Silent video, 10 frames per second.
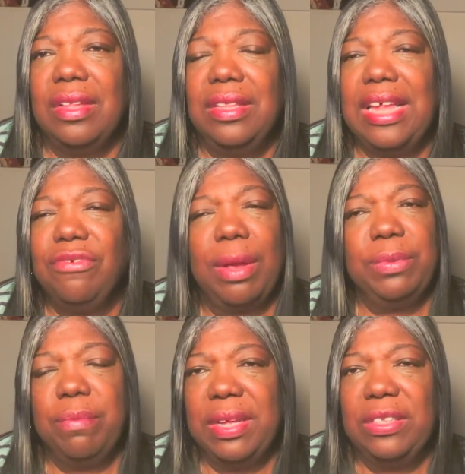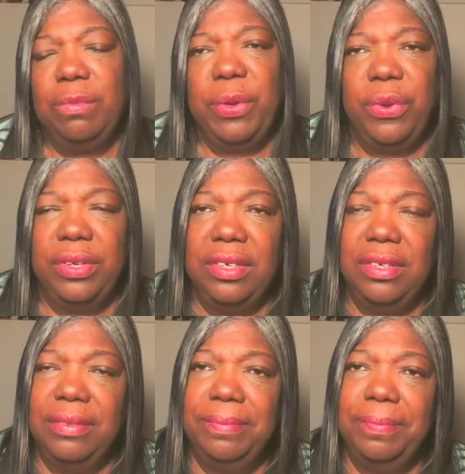That dropped in my spirit
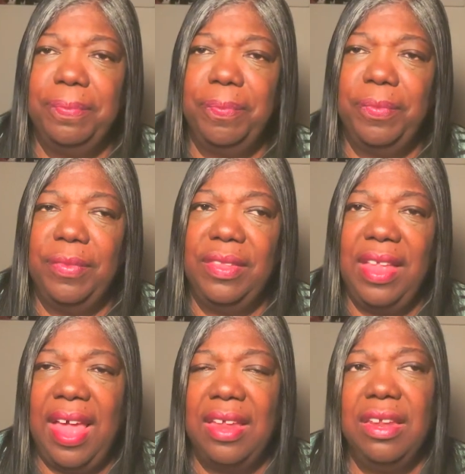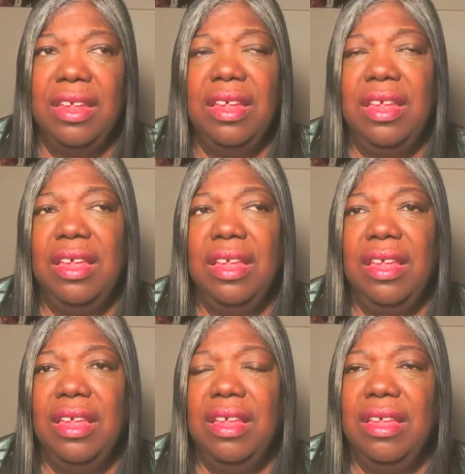that
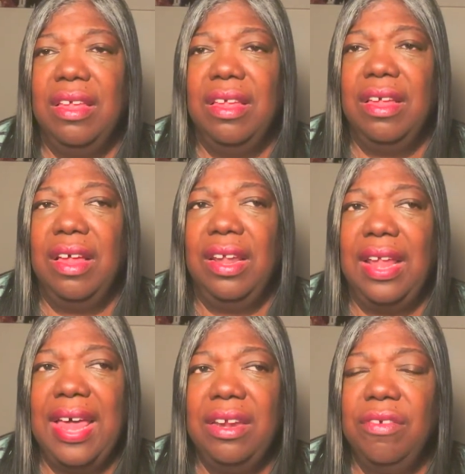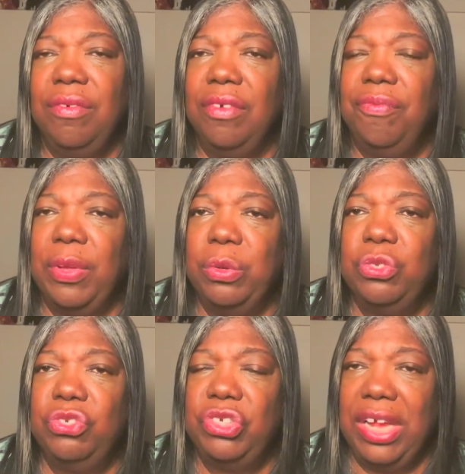a lot of
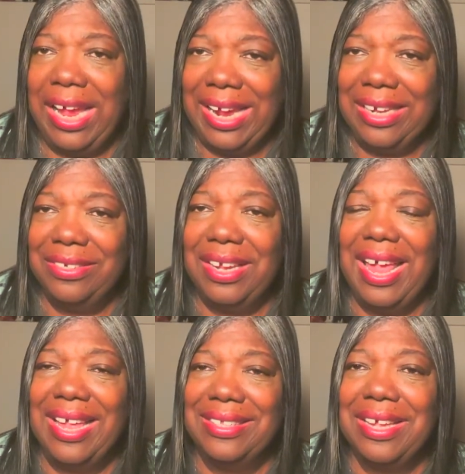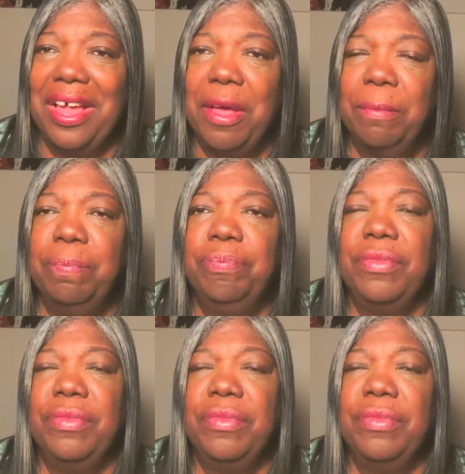folks' change has come,